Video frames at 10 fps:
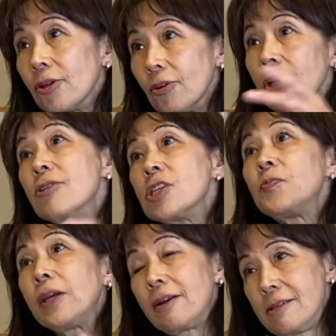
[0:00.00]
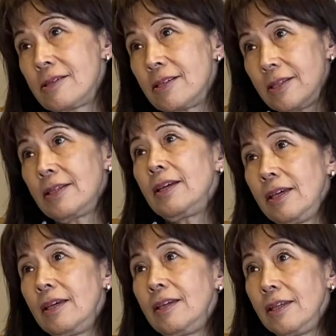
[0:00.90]
English speakers
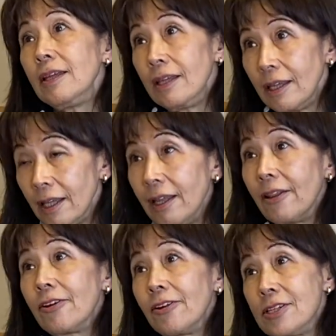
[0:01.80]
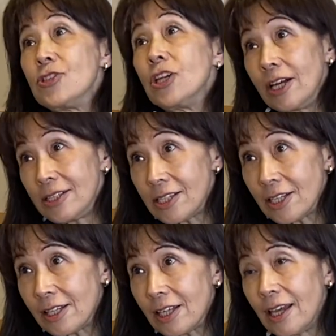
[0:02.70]
in the judge, mm-hmm.